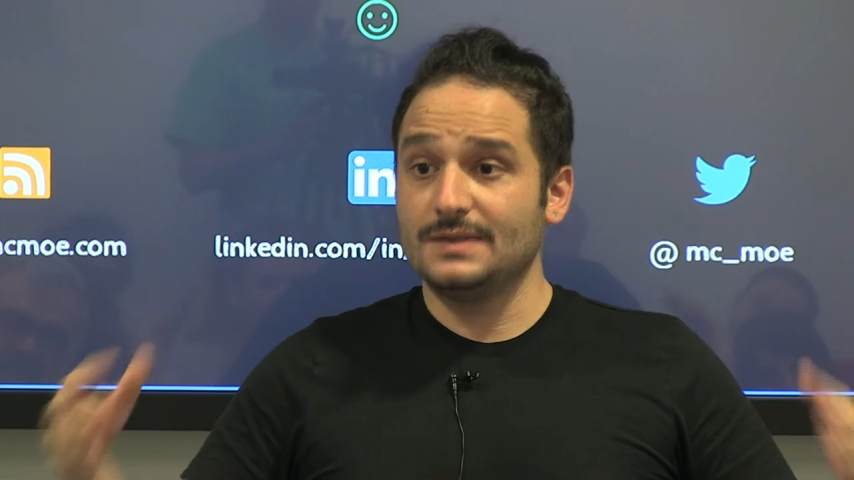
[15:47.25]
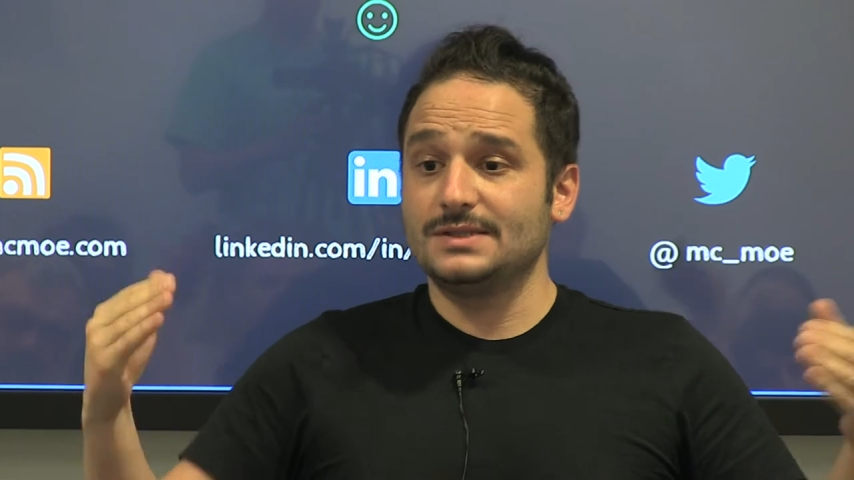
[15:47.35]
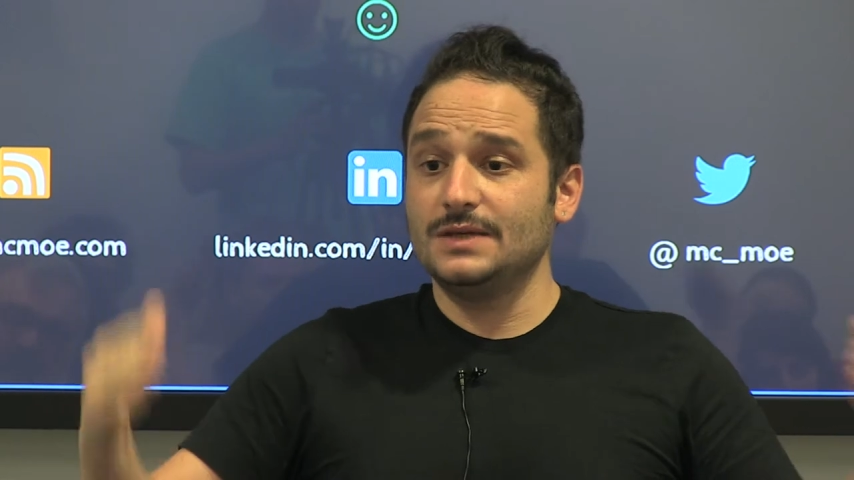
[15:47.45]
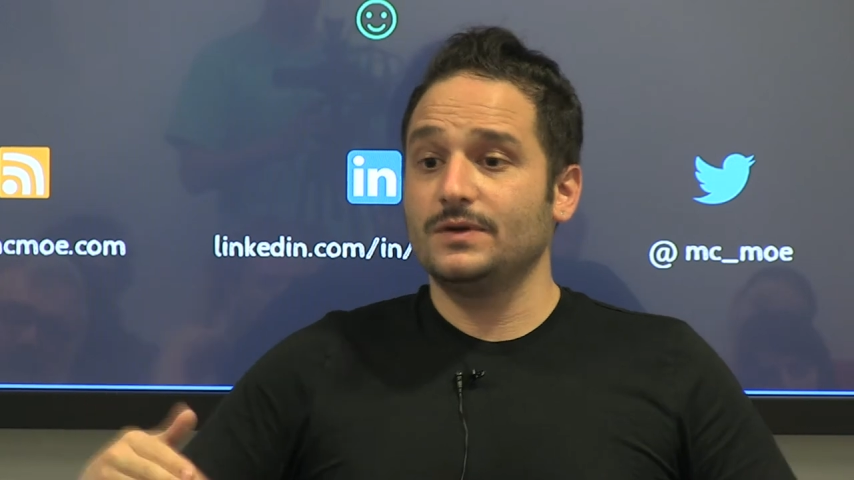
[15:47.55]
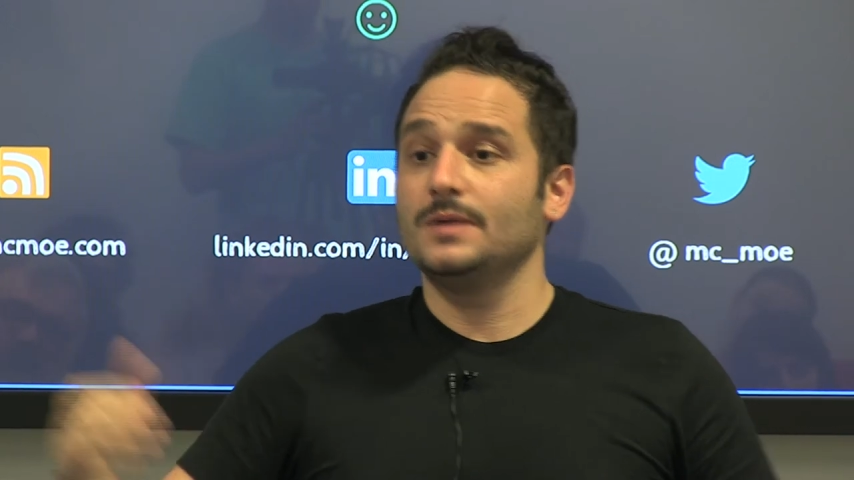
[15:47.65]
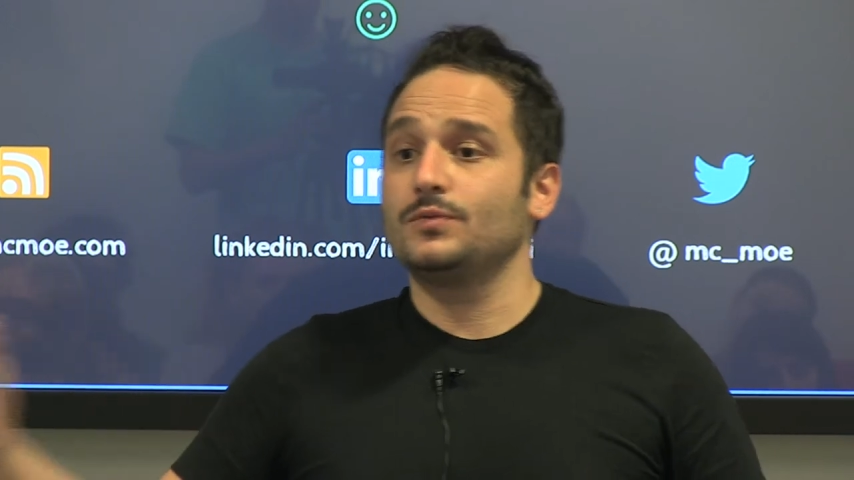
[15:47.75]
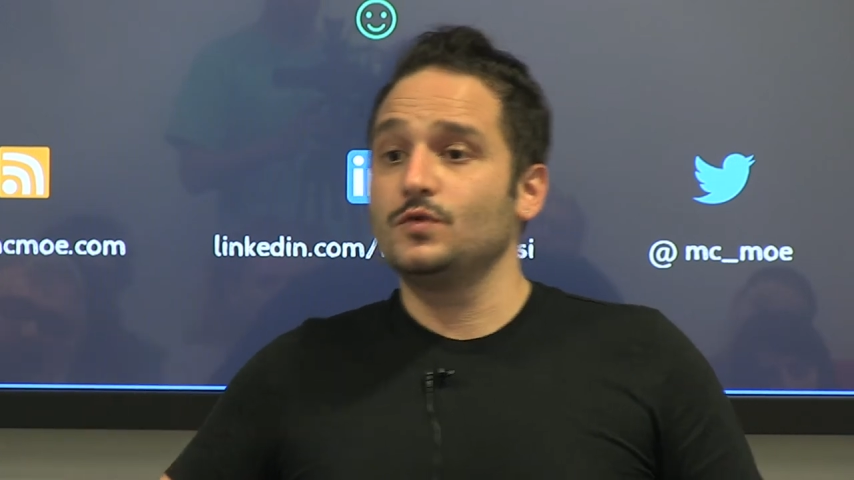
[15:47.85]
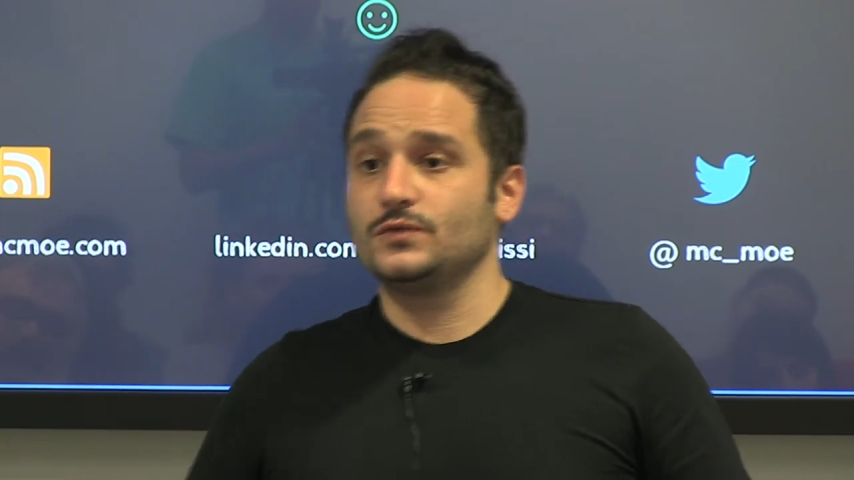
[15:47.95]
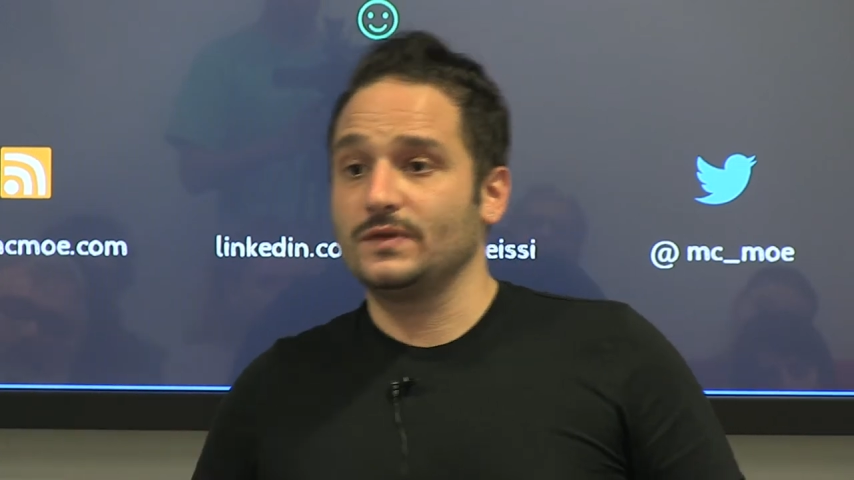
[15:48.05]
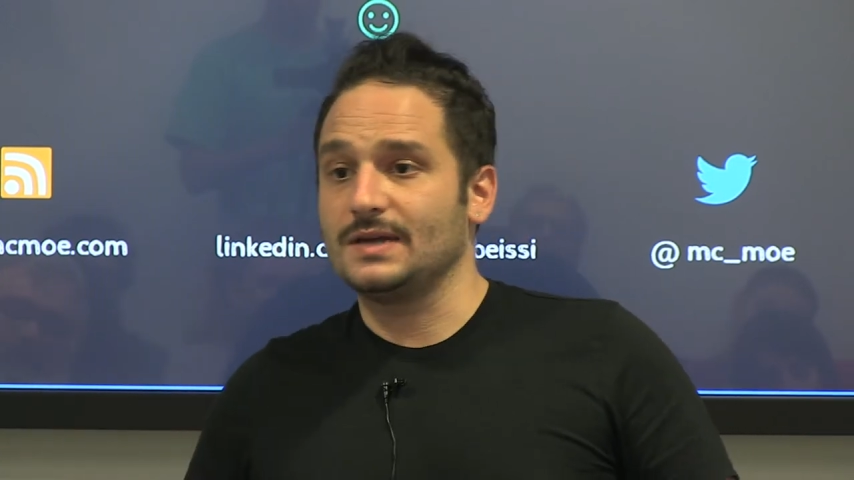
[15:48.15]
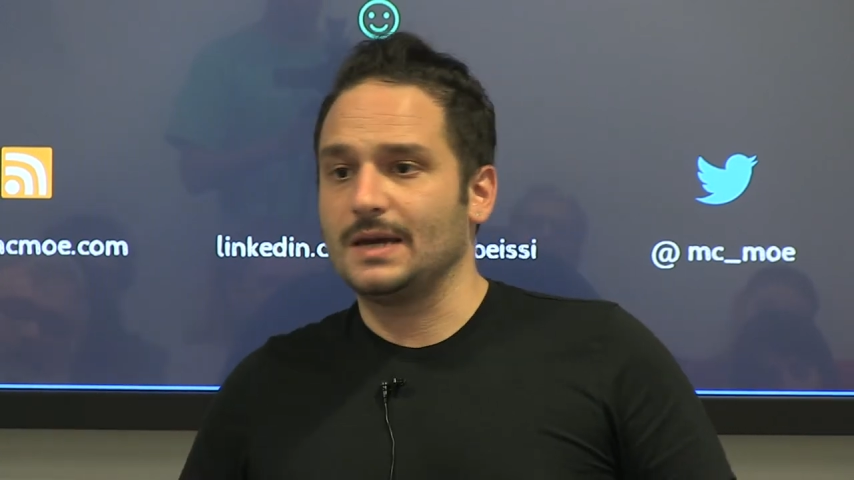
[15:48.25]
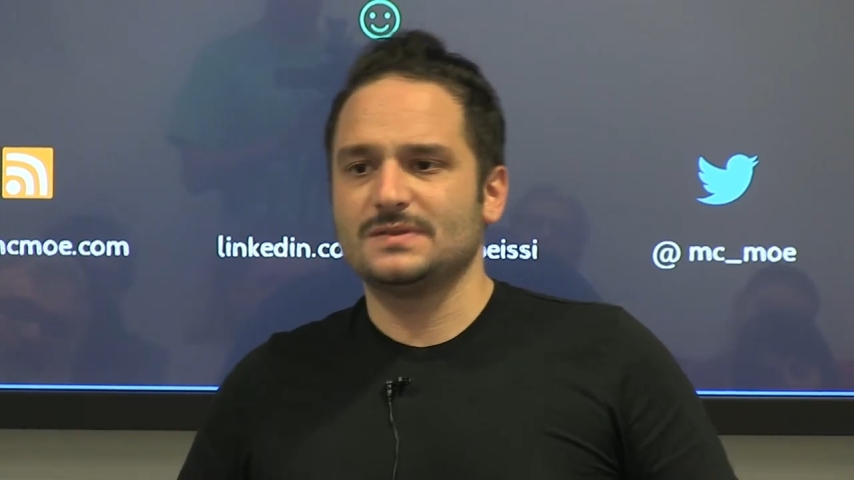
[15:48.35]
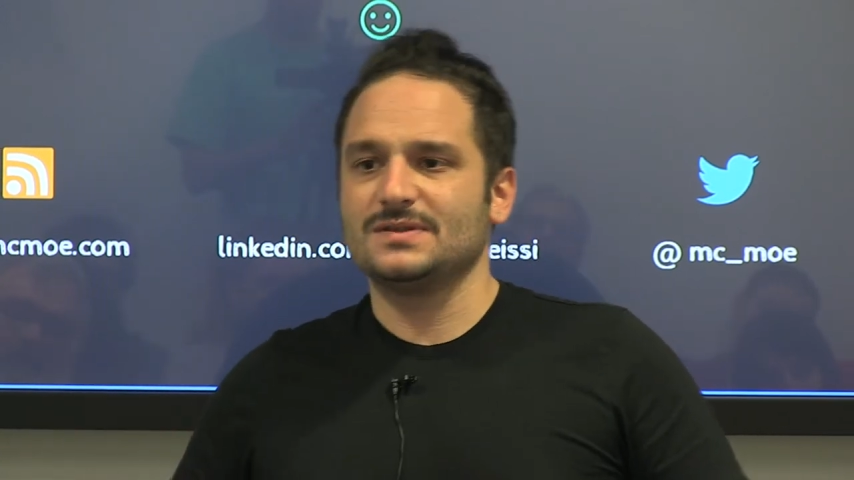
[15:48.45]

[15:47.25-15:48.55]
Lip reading: and see if it improves with time.